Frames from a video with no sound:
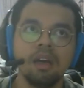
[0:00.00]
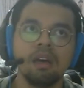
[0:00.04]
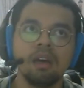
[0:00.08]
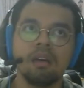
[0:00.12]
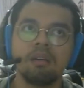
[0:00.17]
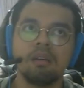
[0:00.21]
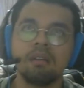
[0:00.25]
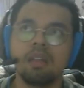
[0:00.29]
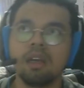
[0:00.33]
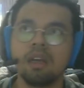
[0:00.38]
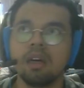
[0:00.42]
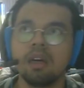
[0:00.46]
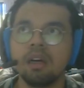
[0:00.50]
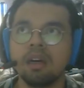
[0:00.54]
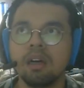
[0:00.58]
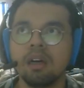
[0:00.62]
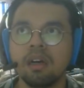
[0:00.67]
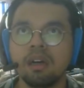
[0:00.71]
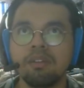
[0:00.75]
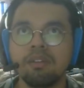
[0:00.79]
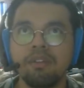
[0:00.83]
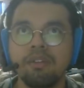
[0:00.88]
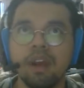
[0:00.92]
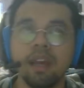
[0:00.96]

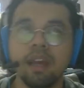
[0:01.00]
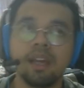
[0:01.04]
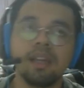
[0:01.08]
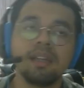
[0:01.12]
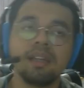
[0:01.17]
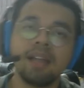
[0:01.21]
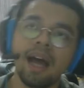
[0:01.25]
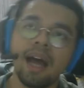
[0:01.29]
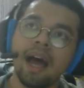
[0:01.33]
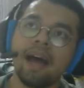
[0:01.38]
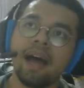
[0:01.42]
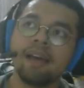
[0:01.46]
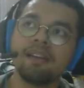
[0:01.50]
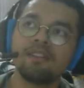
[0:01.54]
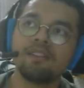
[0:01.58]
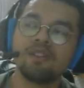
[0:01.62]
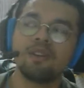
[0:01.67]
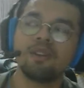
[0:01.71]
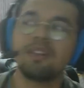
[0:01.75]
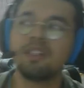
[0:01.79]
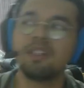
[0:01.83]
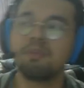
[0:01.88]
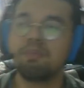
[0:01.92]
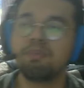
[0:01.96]
The dragon dies,
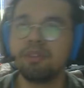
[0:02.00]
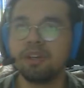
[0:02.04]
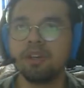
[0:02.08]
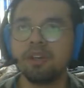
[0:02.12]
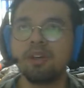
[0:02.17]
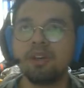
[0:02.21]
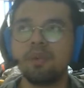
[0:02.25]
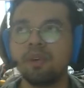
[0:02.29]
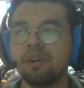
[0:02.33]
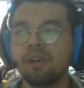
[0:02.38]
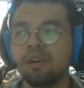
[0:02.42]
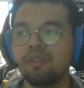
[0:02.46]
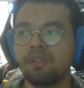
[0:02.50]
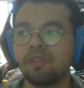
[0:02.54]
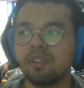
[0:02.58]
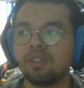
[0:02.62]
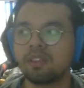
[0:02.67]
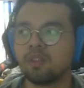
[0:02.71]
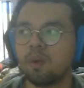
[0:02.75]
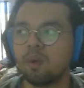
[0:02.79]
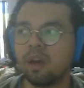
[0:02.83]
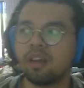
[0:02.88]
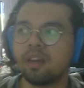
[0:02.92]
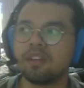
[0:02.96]
so does Beowulf. The
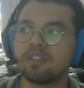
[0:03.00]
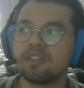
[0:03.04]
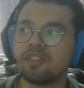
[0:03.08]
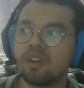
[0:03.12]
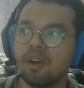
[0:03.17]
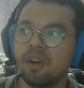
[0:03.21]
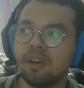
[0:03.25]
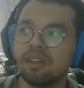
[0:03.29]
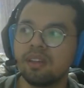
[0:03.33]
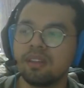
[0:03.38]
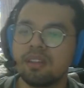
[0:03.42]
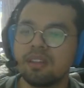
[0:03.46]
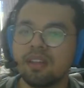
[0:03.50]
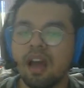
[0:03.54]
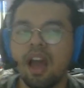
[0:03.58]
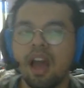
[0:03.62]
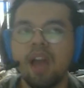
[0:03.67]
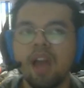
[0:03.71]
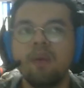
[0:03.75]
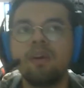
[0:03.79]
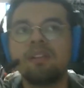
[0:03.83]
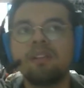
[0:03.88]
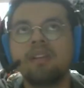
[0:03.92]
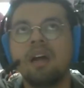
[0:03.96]
squire saw and says,
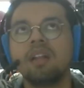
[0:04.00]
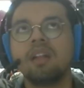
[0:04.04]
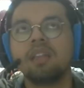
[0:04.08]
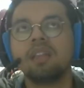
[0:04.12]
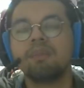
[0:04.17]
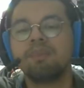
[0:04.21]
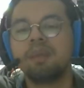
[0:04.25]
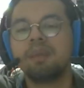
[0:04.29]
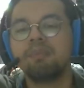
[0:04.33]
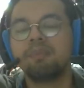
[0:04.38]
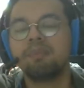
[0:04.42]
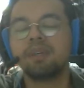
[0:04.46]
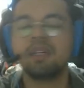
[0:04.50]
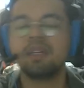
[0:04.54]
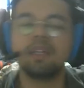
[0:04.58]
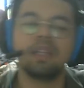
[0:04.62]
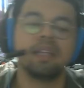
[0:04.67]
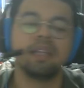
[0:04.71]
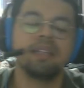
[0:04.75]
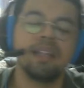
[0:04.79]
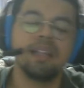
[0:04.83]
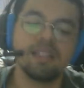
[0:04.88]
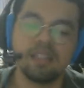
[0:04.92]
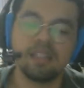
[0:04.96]
I will tell the people,
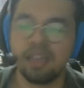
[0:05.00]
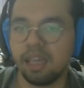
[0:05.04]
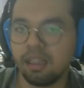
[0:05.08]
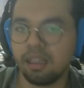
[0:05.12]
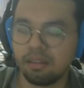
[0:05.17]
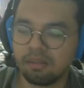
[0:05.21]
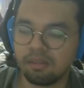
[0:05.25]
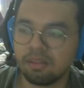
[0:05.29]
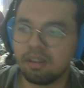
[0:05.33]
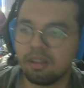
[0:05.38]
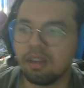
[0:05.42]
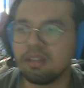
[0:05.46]
and that's it.